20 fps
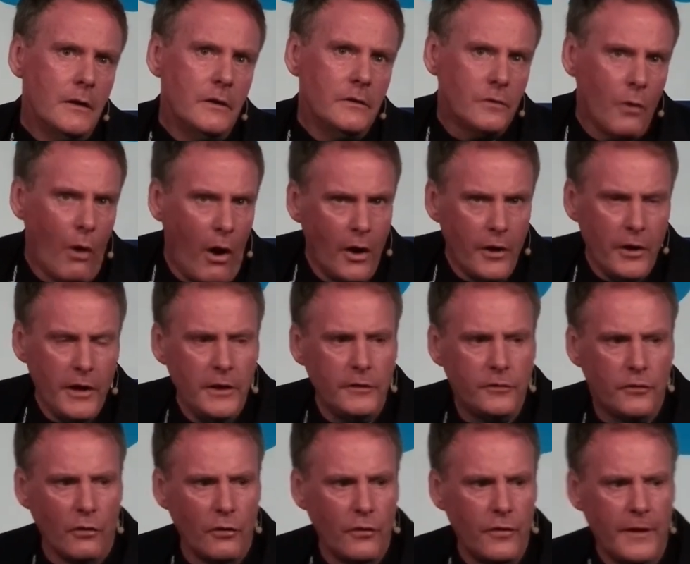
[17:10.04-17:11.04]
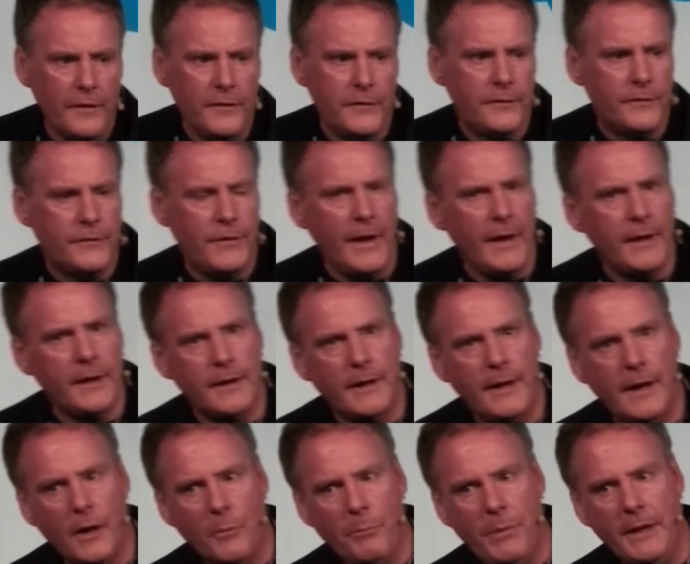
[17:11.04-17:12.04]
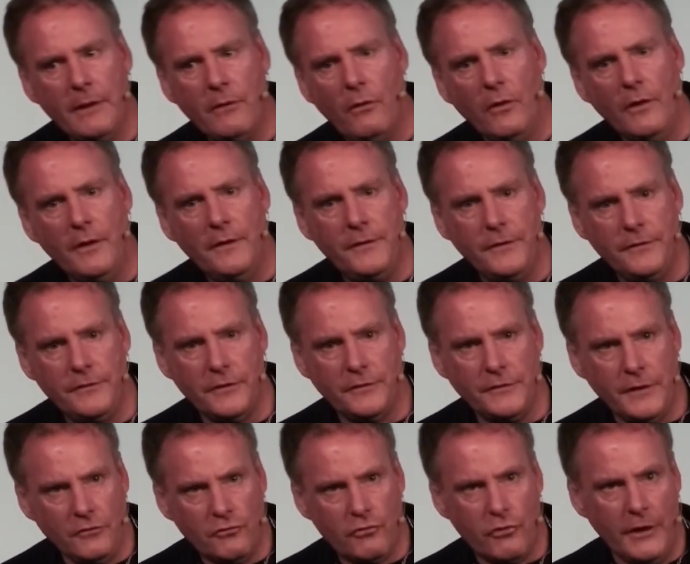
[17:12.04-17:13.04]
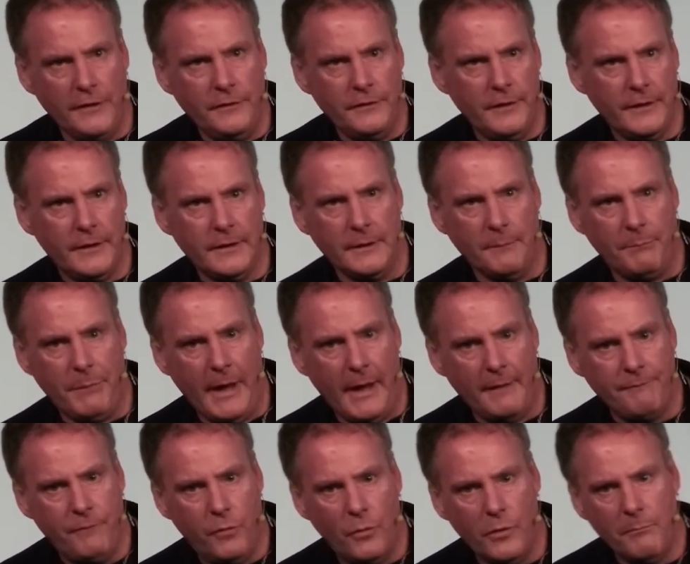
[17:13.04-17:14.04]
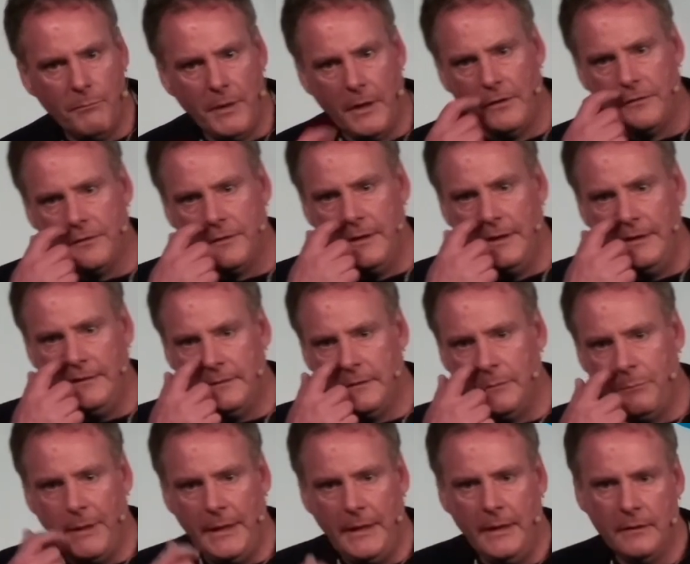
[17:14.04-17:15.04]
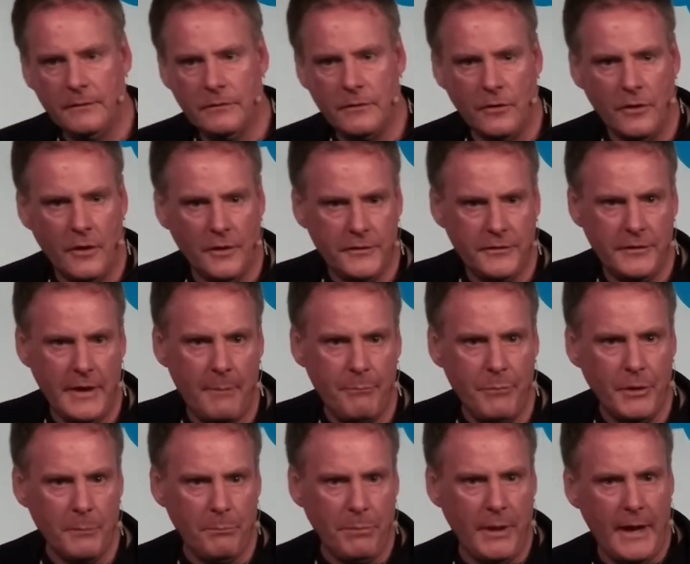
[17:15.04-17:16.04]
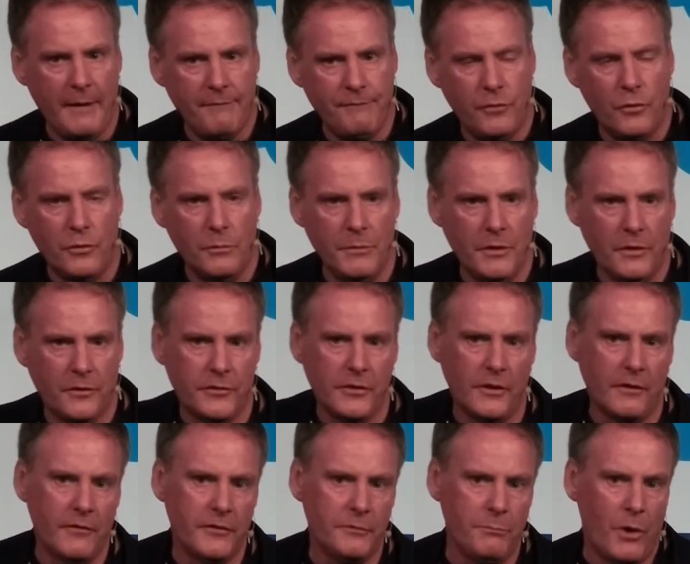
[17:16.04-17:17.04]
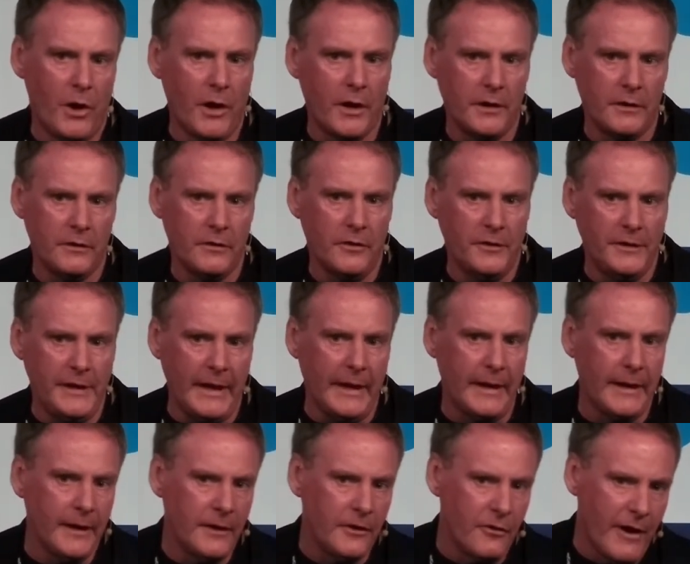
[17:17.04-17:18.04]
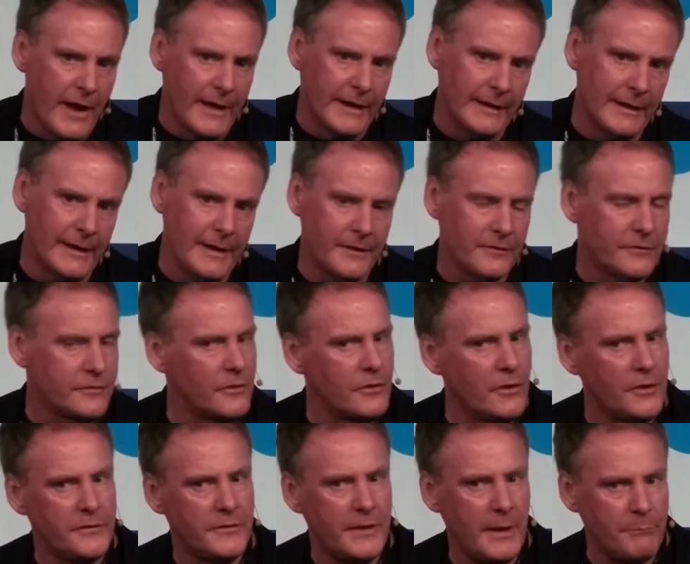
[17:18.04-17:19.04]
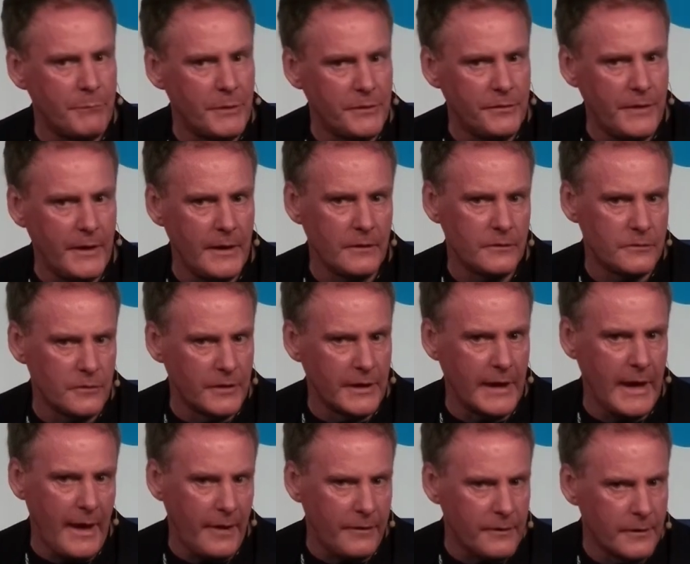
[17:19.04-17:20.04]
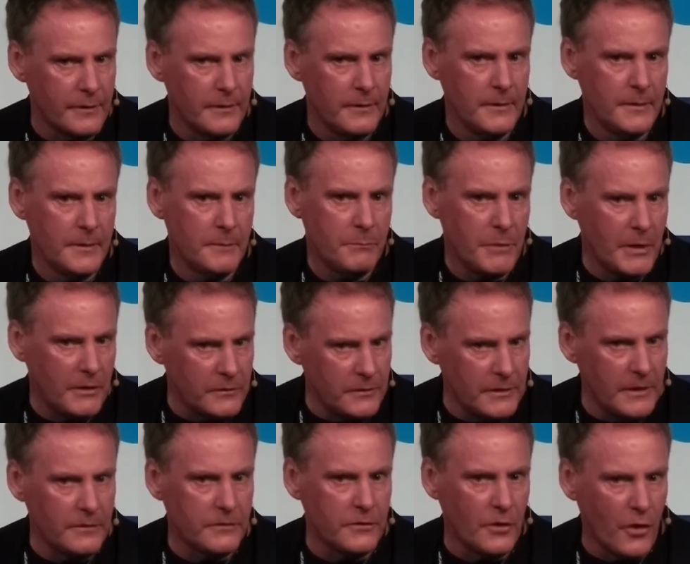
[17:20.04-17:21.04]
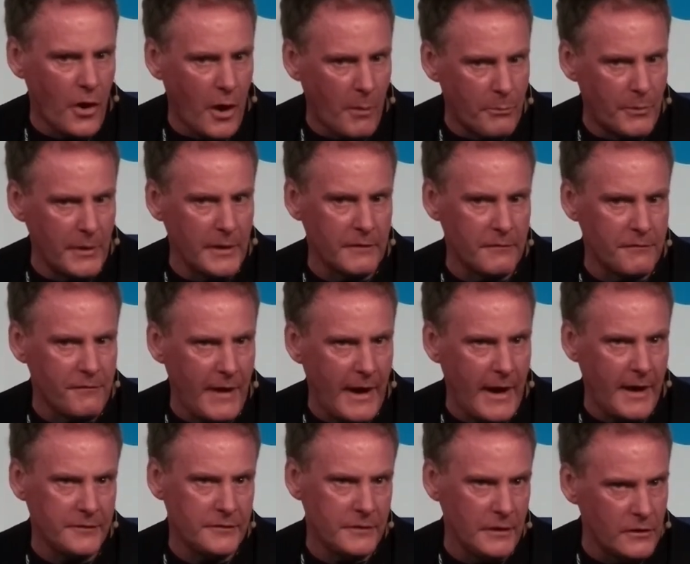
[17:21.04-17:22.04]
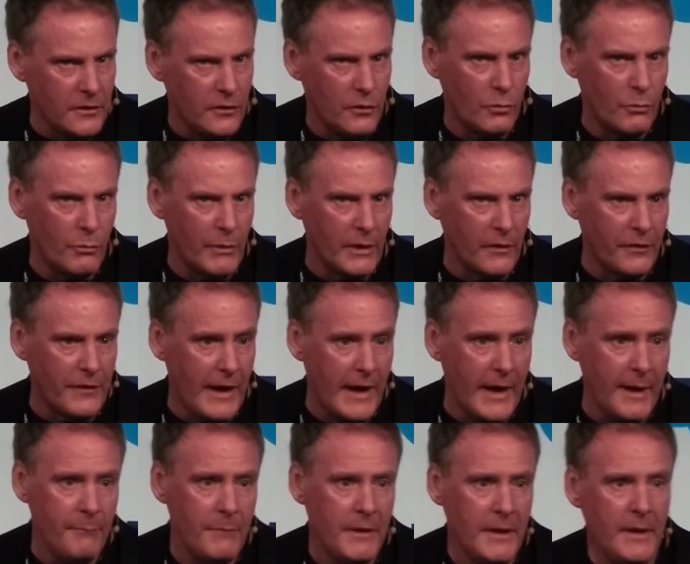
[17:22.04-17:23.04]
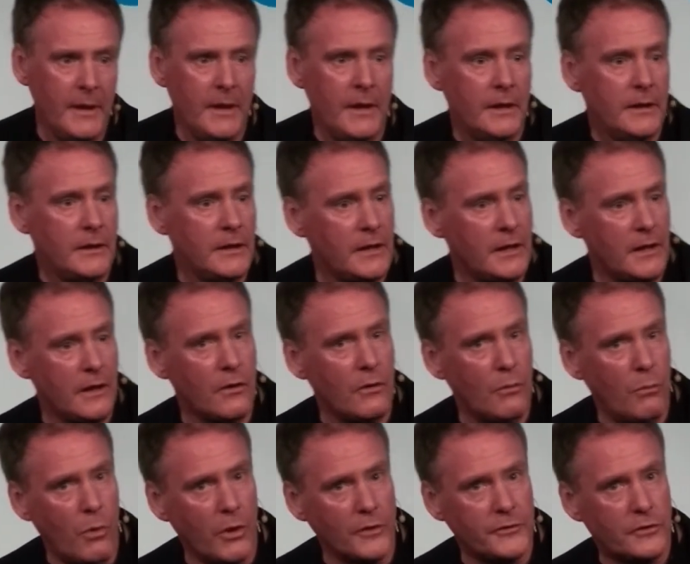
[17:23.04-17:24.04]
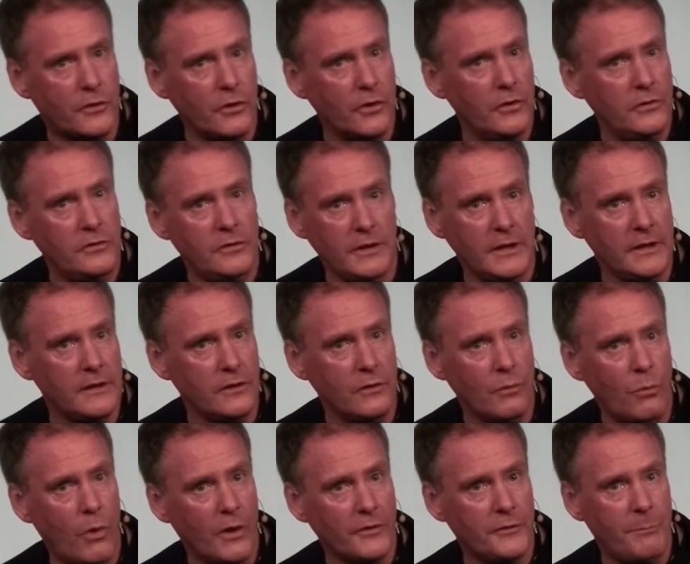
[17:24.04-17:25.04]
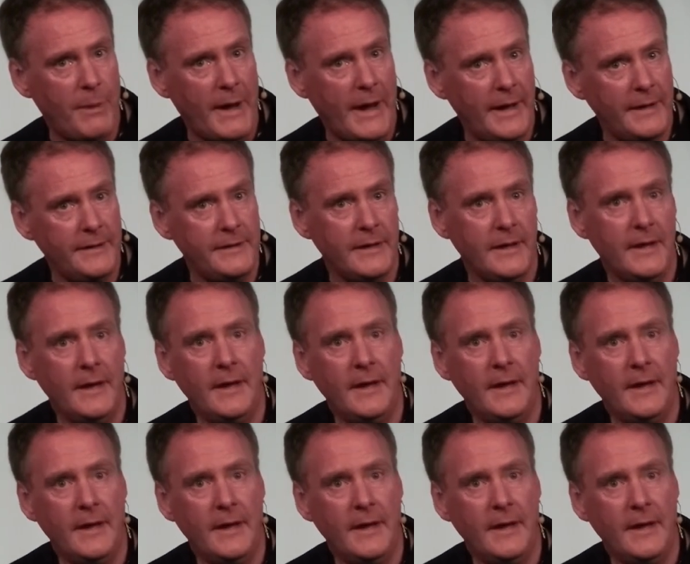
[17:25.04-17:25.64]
So how do you do this then in IRP? And all this is just intrinsic in the platform because it needs to be. They're not separate. A platform and your service market and your data and your analytics are not separate things. They're together because you need to start operating fast. You need to know in real time. You need to know what's good. You need to know what's bad.